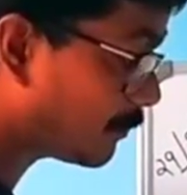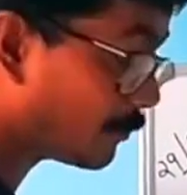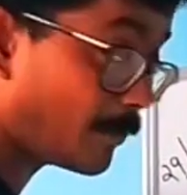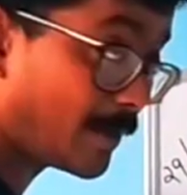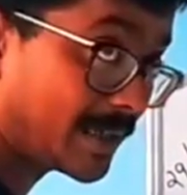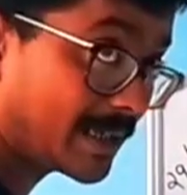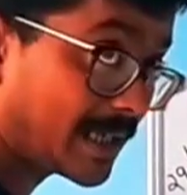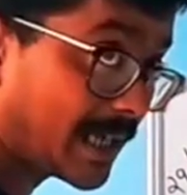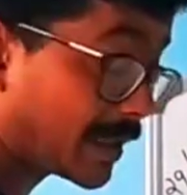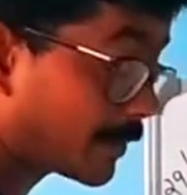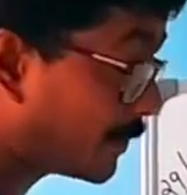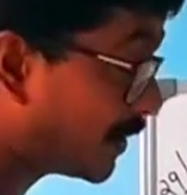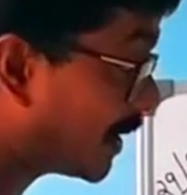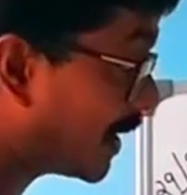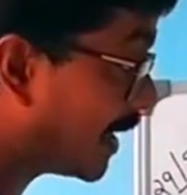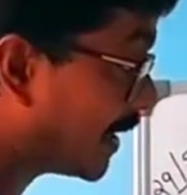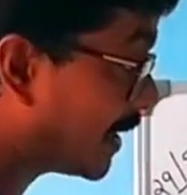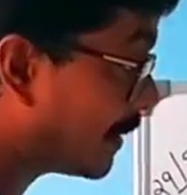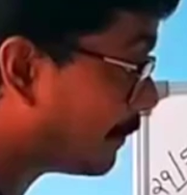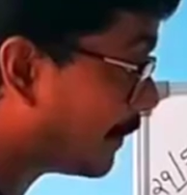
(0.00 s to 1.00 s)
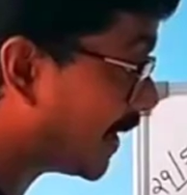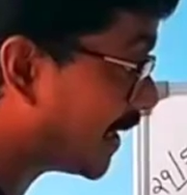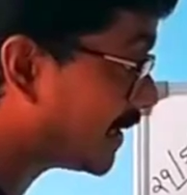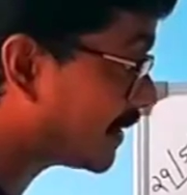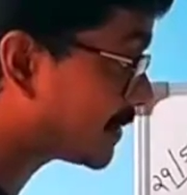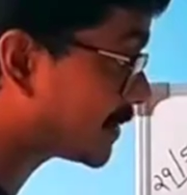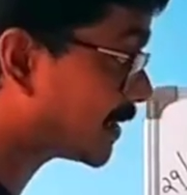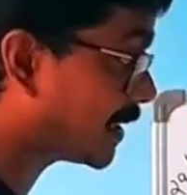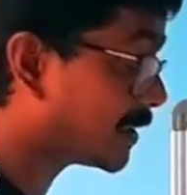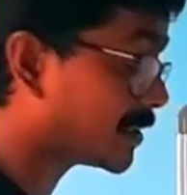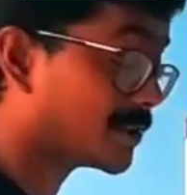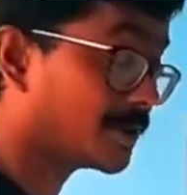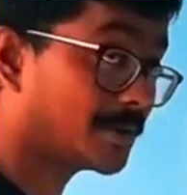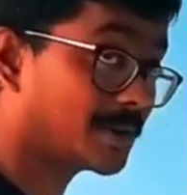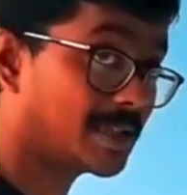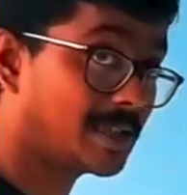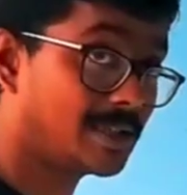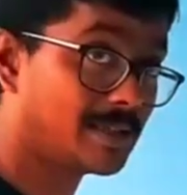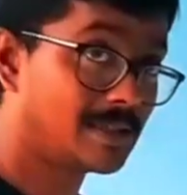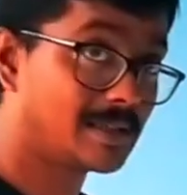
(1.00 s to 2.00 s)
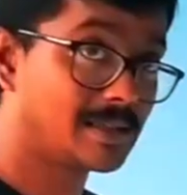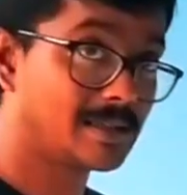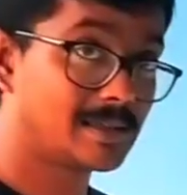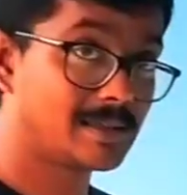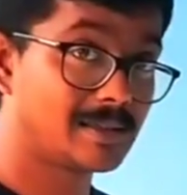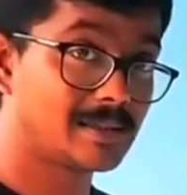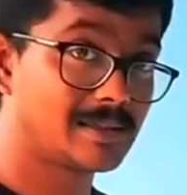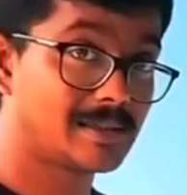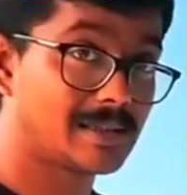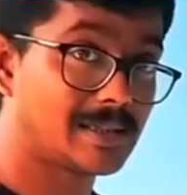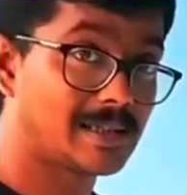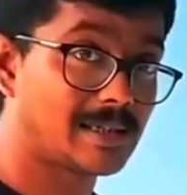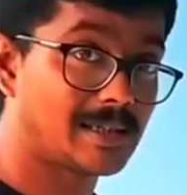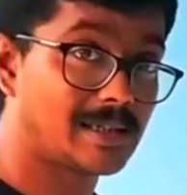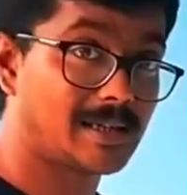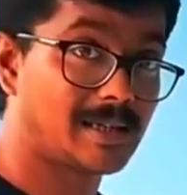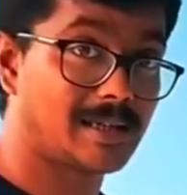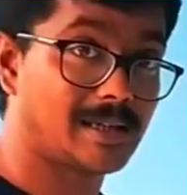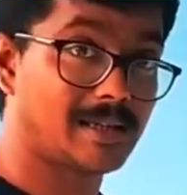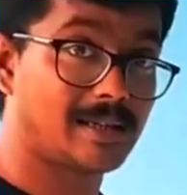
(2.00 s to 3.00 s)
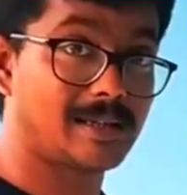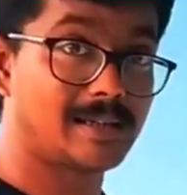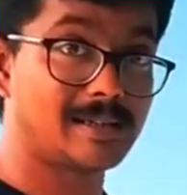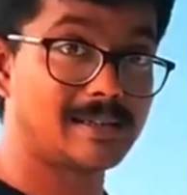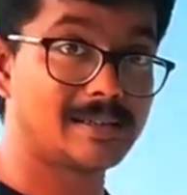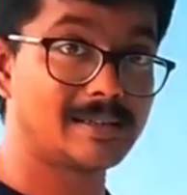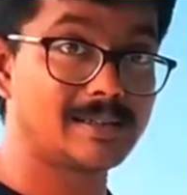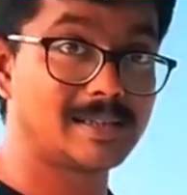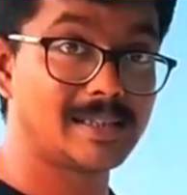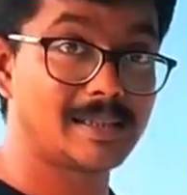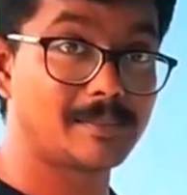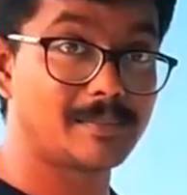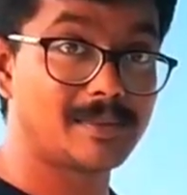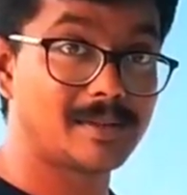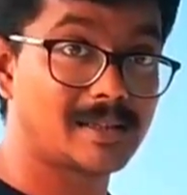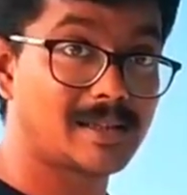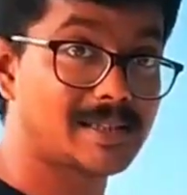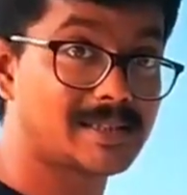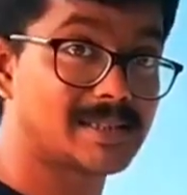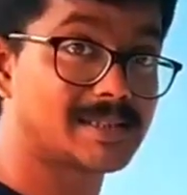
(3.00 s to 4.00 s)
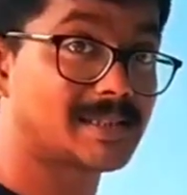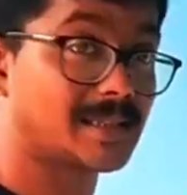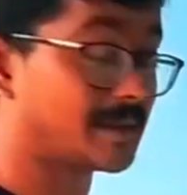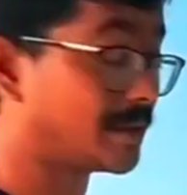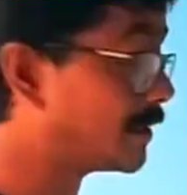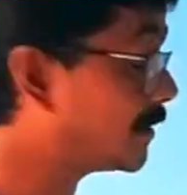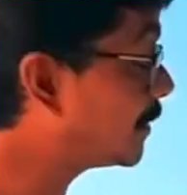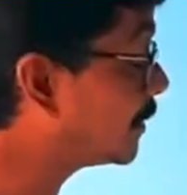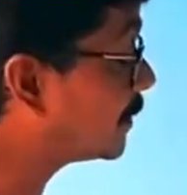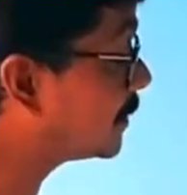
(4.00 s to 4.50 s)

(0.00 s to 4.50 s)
one carbon and a minus charge on the near adjacent